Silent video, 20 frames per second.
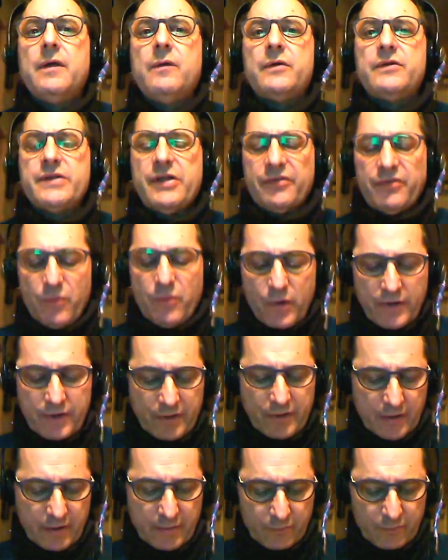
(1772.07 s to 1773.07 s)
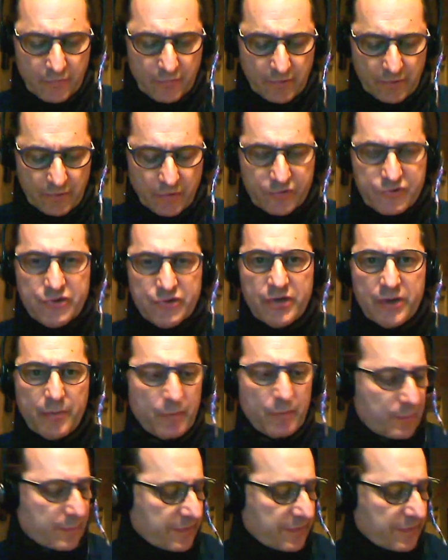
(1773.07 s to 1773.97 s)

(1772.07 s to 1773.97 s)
which has quite a larger number.